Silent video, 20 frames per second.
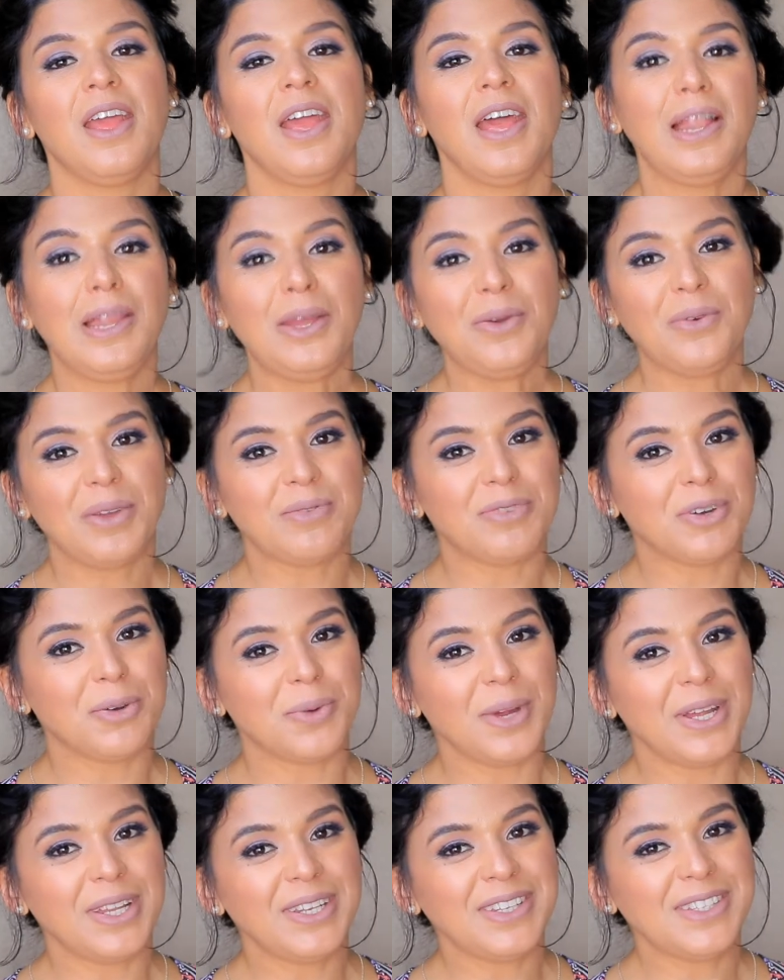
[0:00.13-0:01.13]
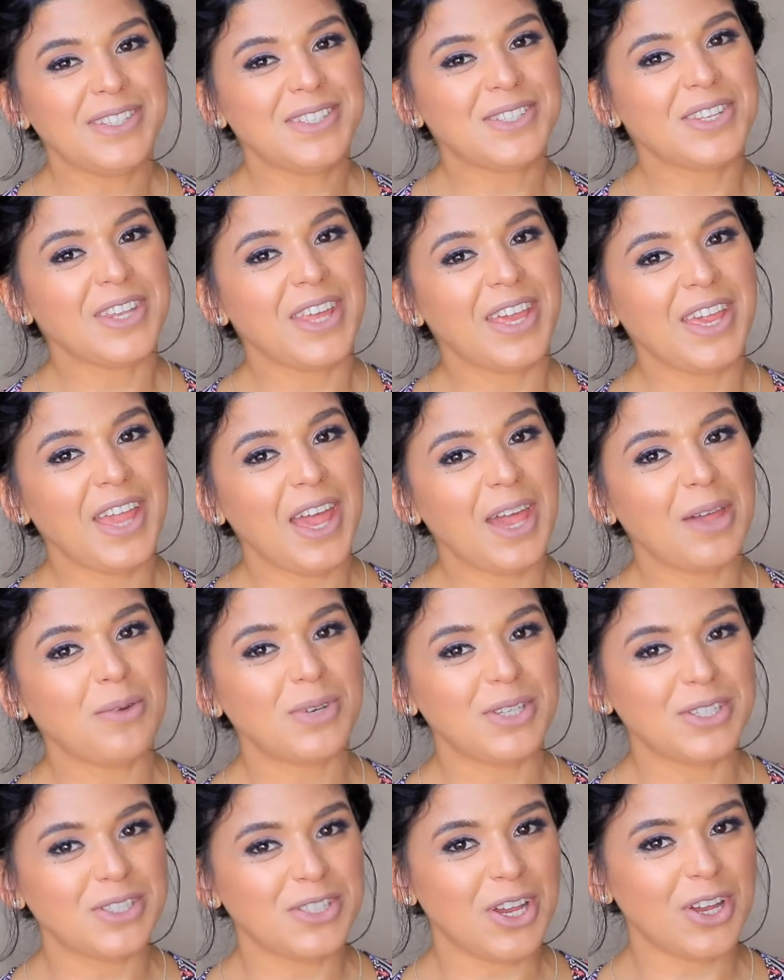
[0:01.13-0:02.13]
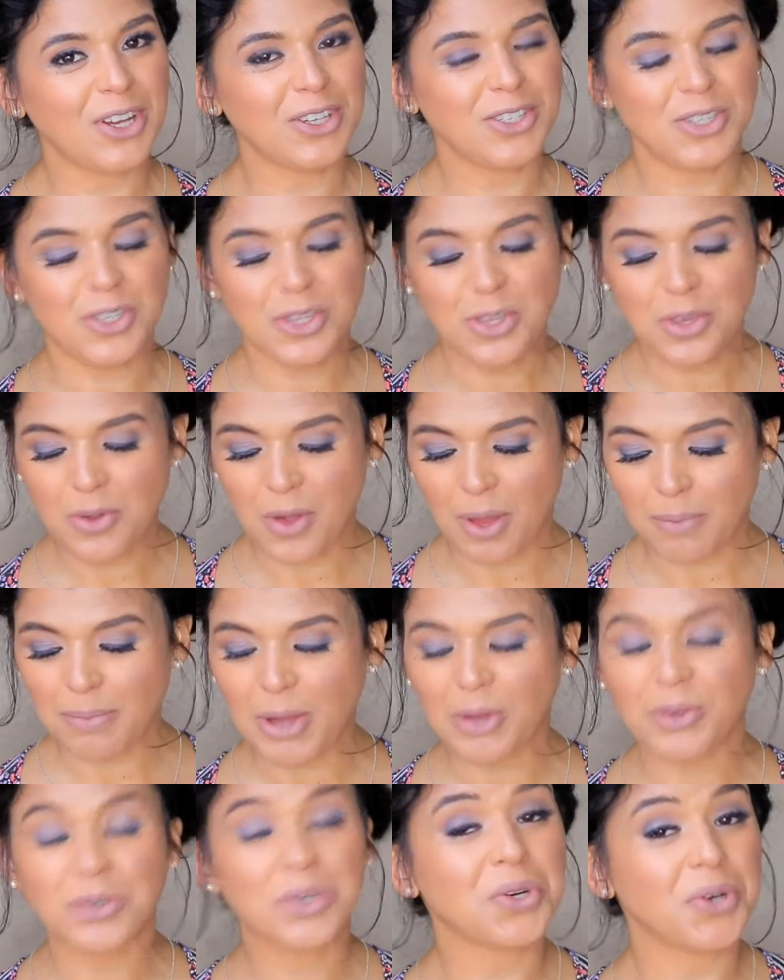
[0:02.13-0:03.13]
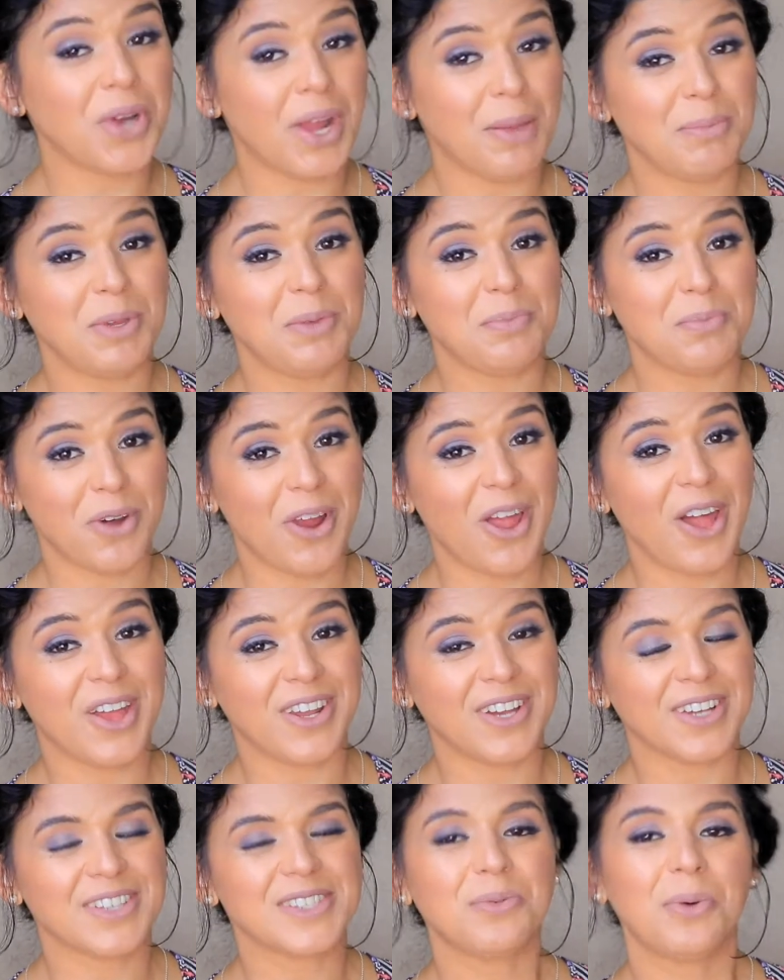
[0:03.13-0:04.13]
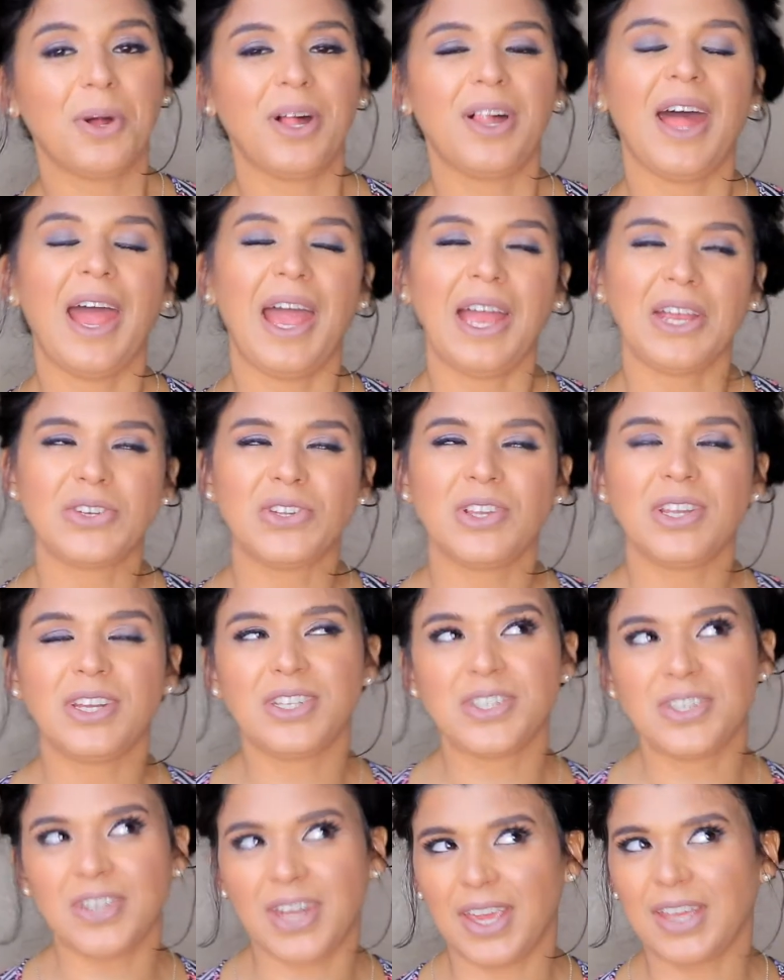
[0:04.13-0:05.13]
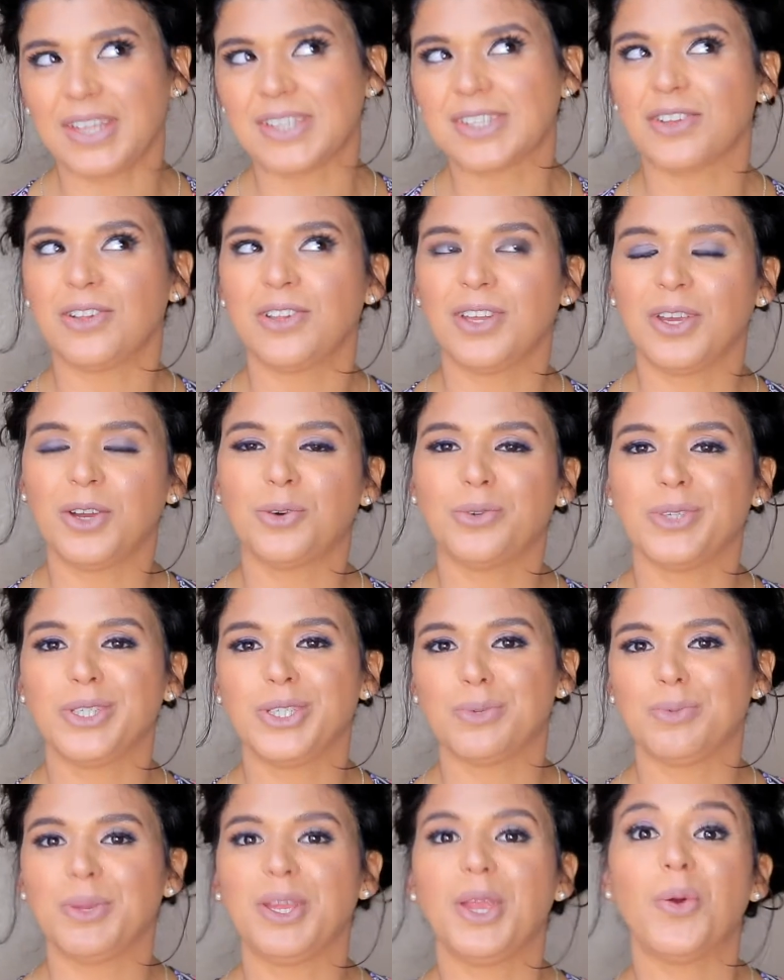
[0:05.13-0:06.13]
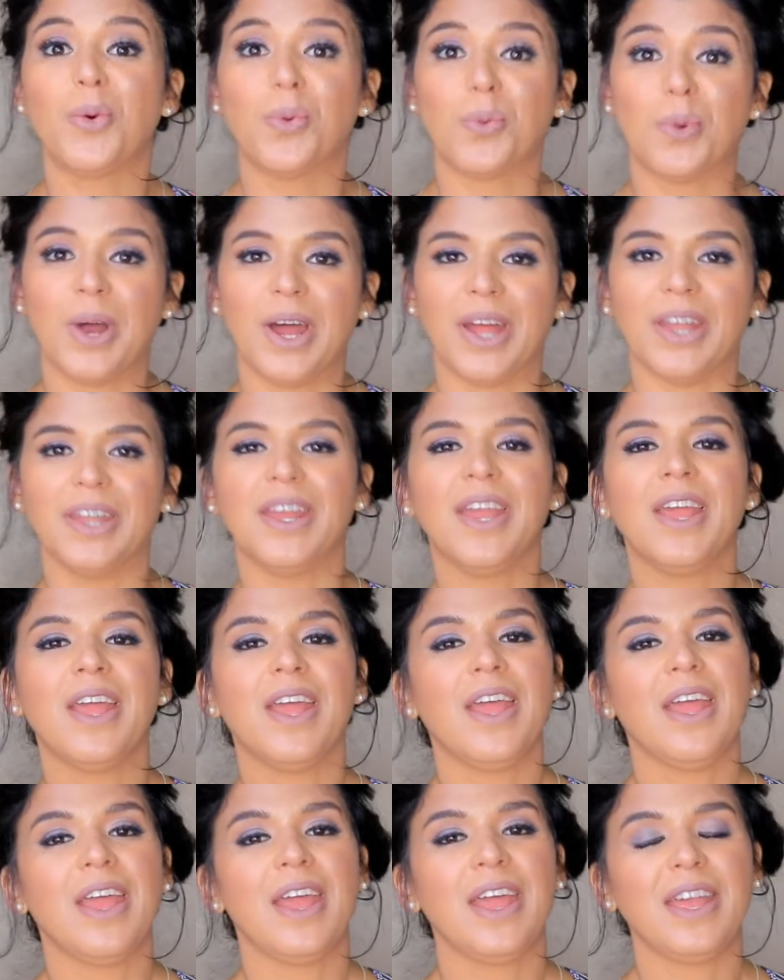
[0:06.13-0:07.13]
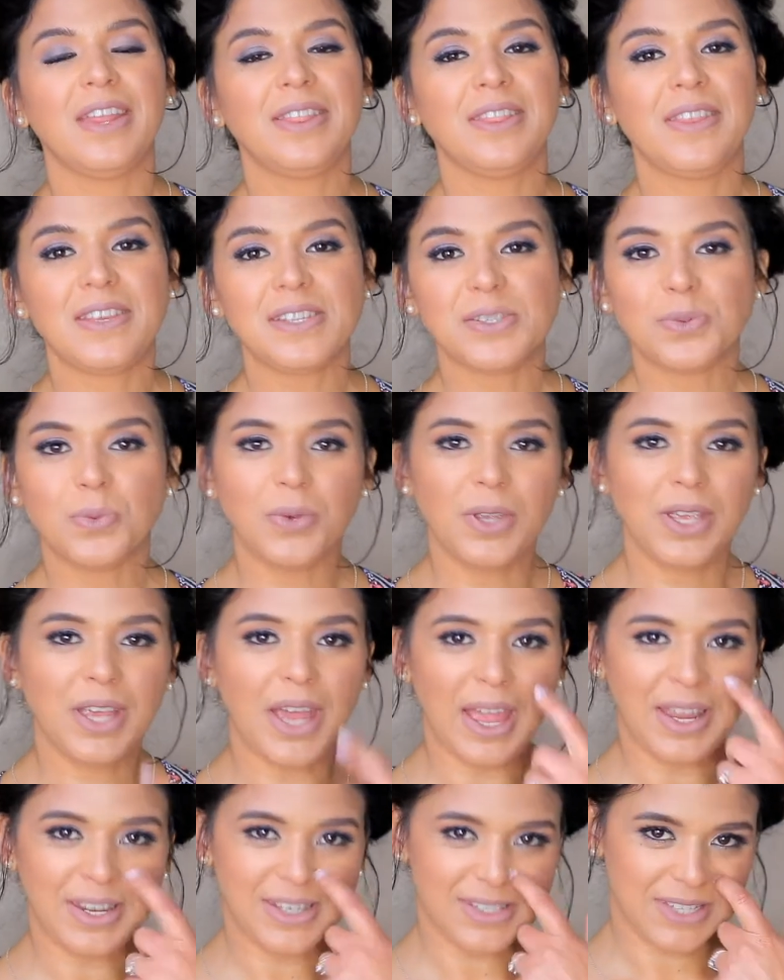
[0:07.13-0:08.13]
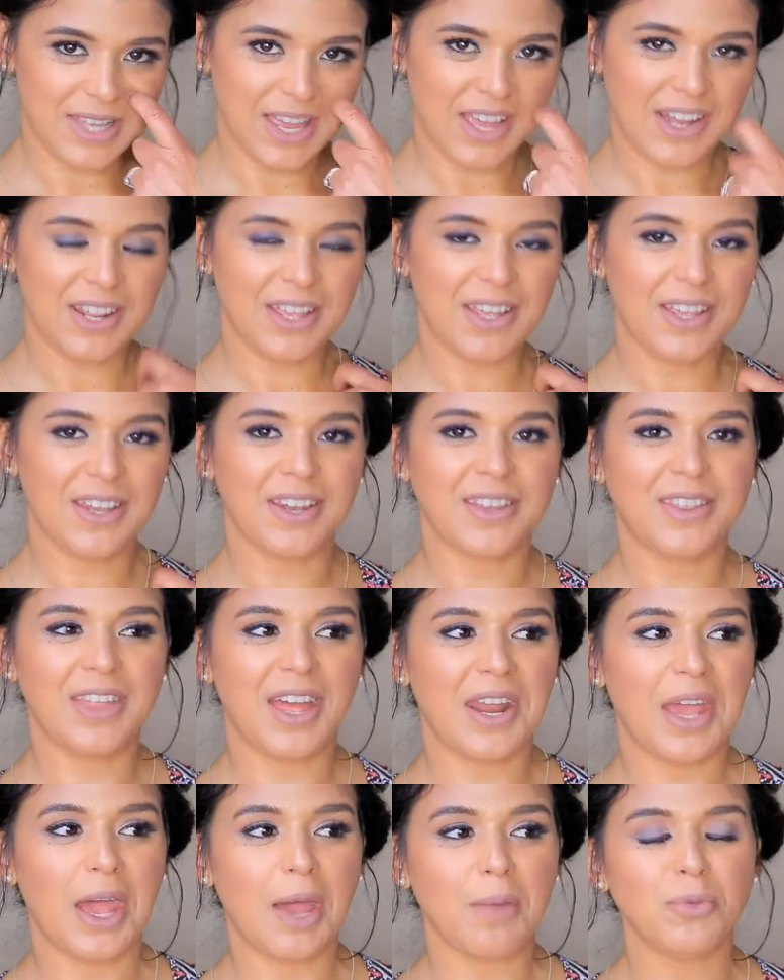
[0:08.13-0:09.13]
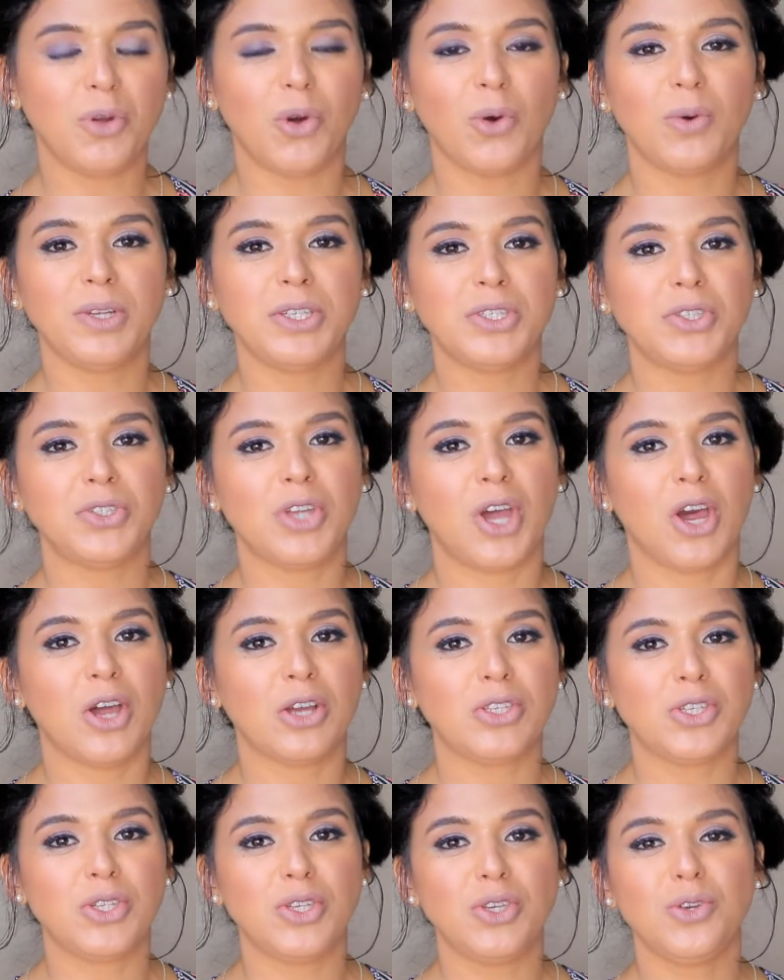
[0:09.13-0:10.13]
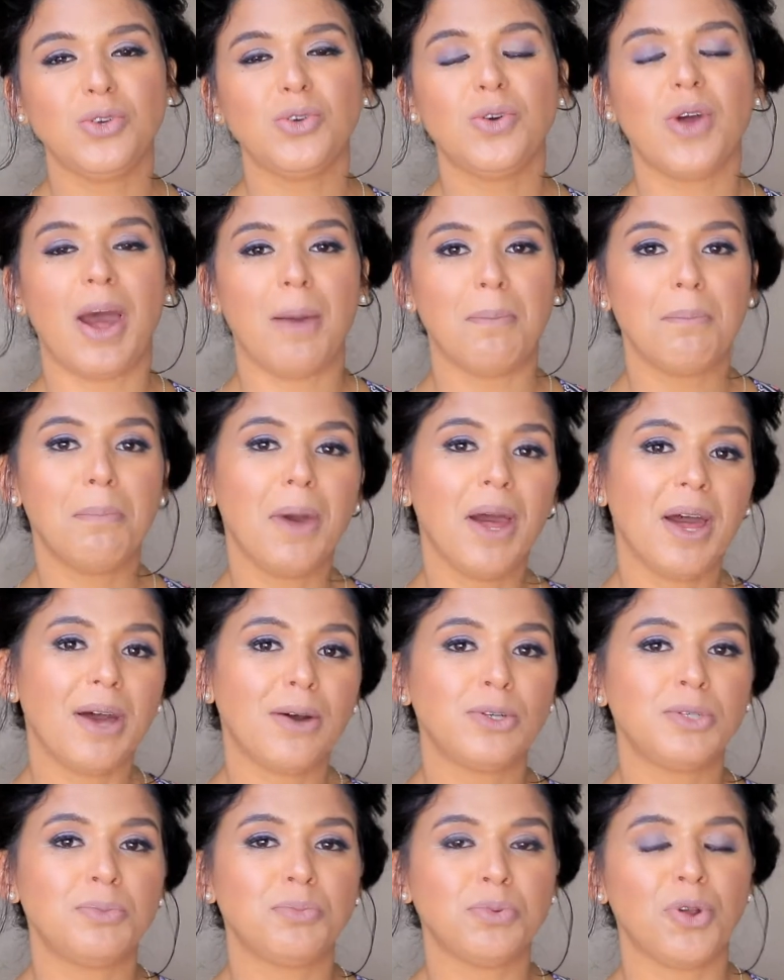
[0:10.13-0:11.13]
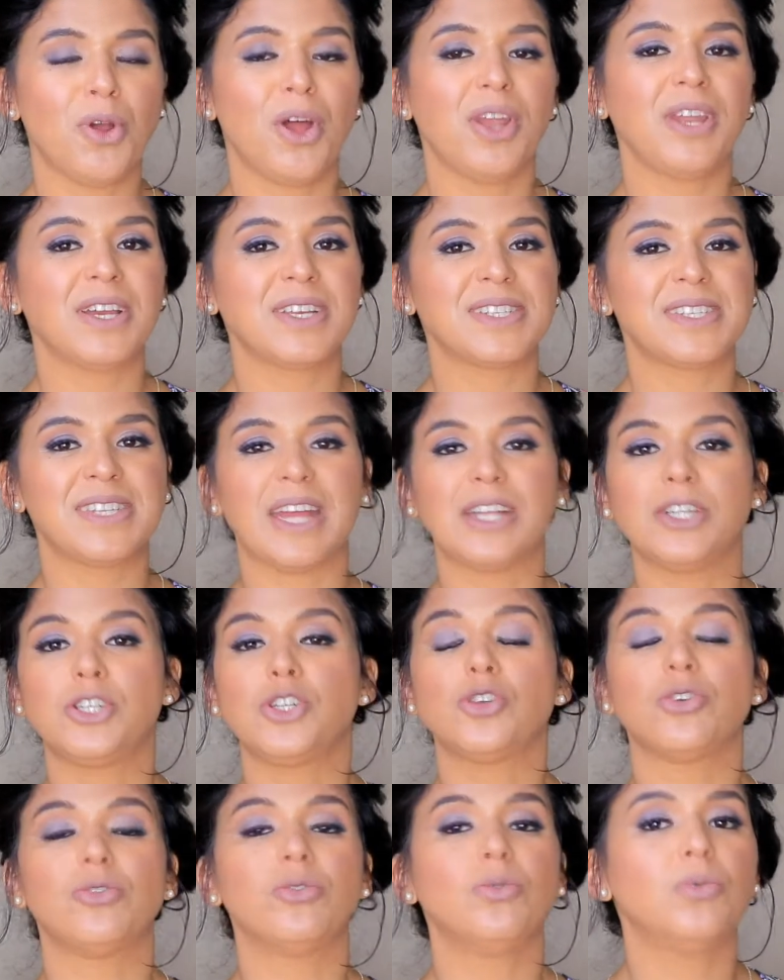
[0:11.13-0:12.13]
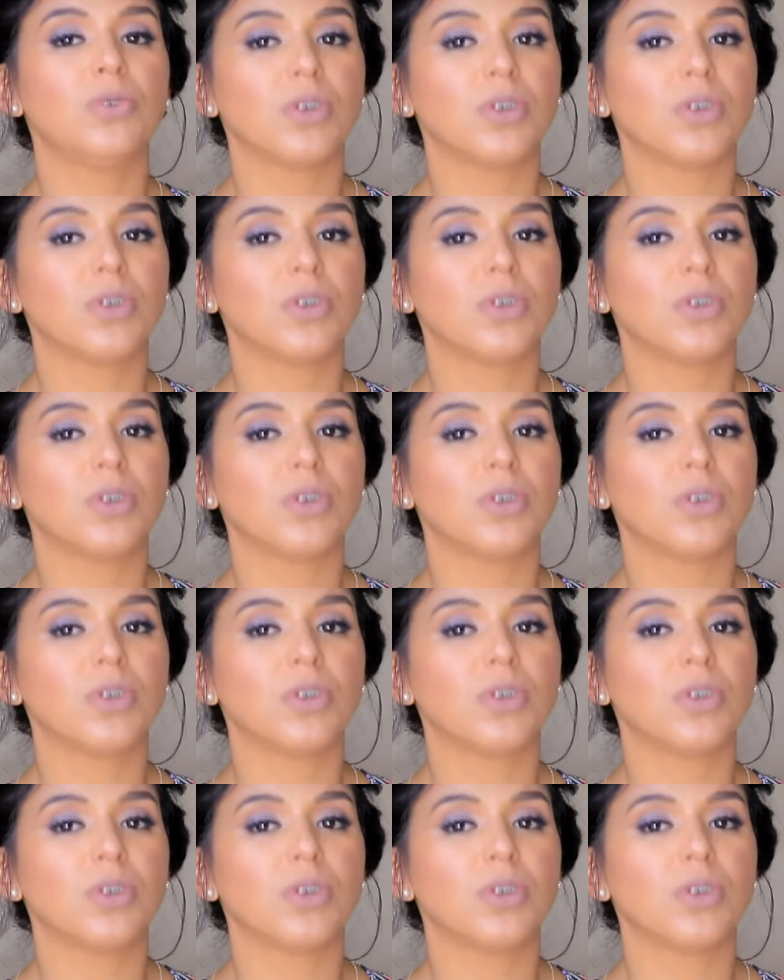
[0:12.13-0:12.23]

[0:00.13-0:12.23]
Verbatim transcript: Hello everyone! Today I want to talk to you about crappy products. Well, actually today it's only going to be one. And this week I decided that I'm going to talk to you about products that don't